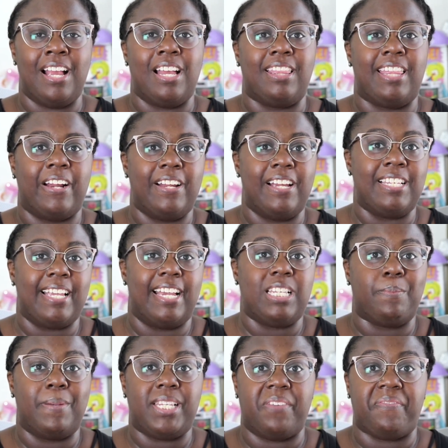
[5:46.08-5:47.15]
there is a
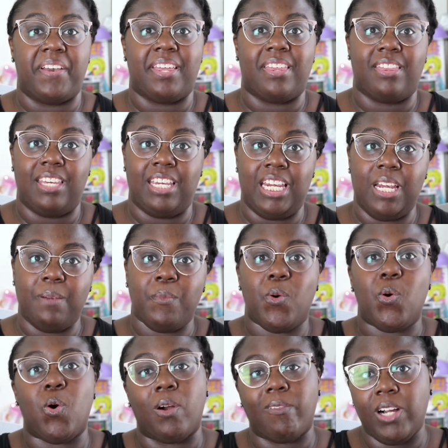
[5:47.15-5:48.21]
specific theme
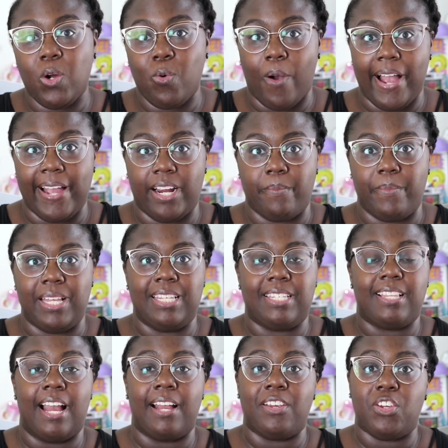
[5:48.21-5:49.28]
or requirements
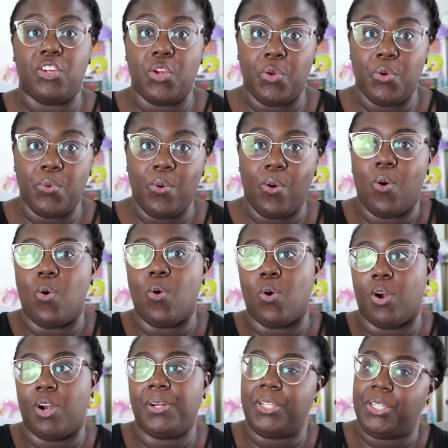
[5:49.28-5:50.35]
that you
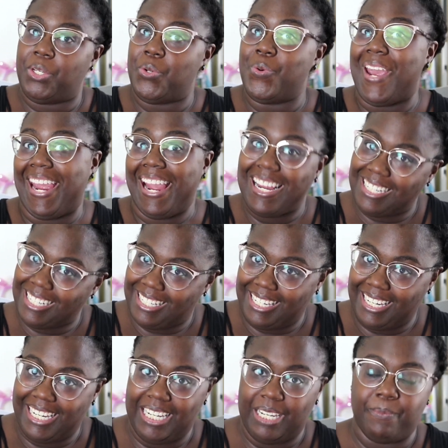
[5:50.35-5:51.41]
or you and a
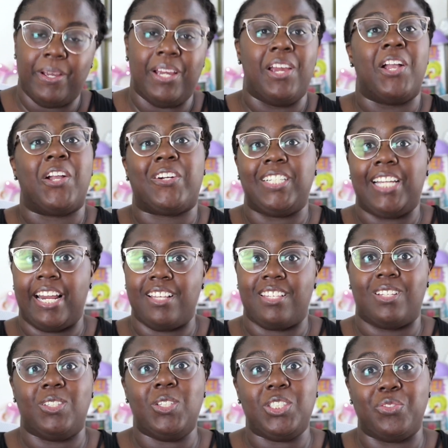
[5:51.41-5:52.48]
team create a
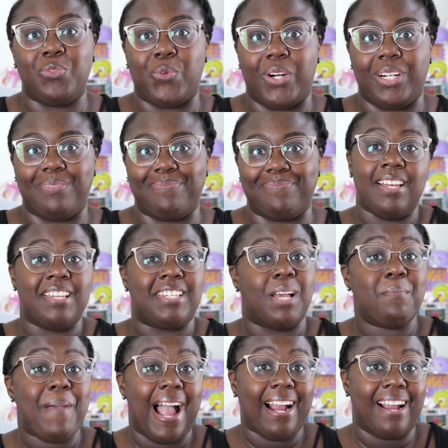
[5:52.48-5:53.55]
solution for.
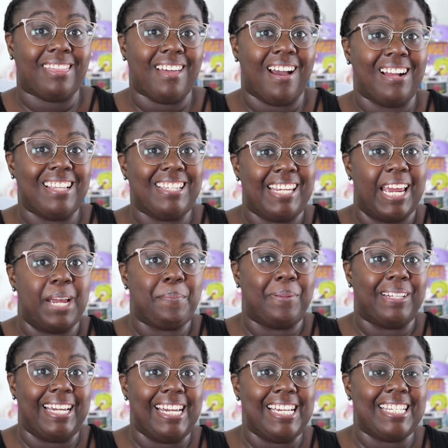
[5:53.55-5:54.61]
Some hackathons take
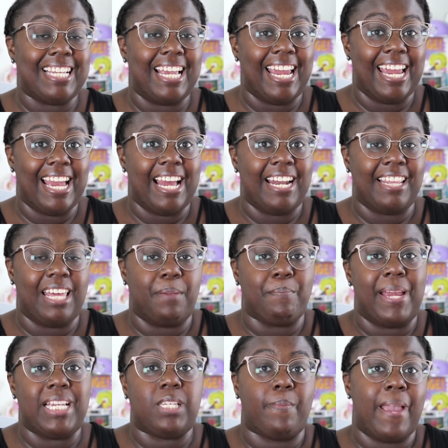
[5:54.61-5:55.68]
place and they
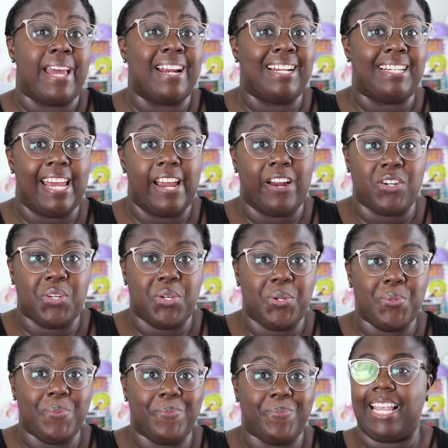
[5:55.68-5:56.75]
may span a day or
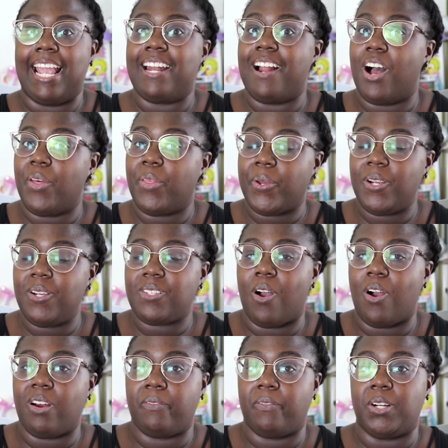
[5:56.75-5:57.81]
two and others
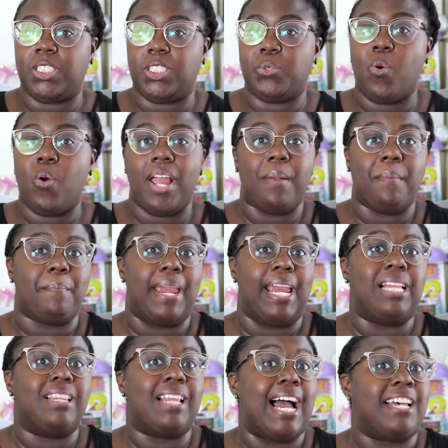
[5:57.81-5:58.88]
are virtual and may
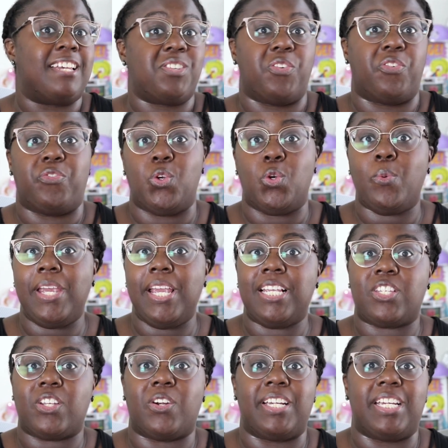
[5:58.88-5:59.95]
last a few
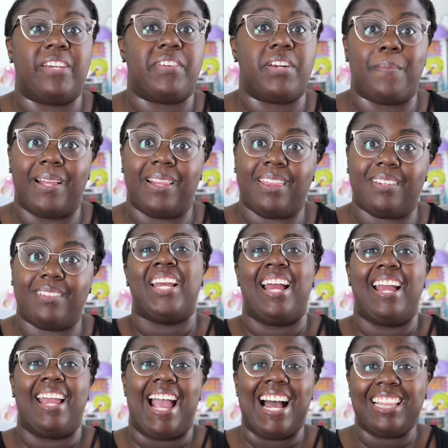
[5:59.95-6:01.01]
weeks or even a month.
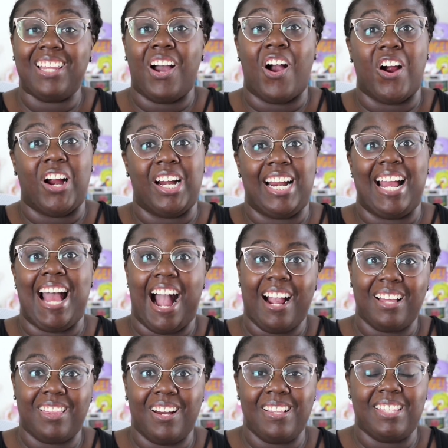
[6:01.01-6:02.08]
At the heart,
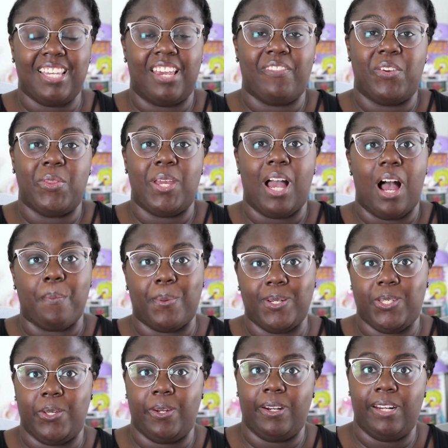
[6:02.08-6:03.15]
hackathons give you the
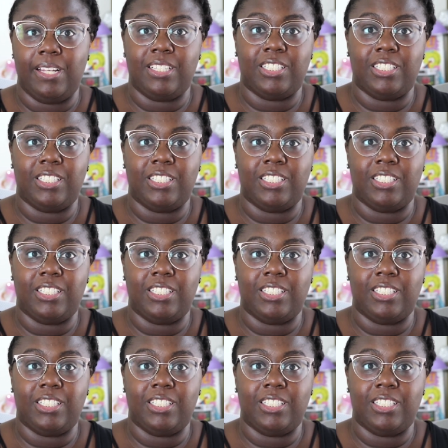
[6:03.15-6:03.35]
opportunity to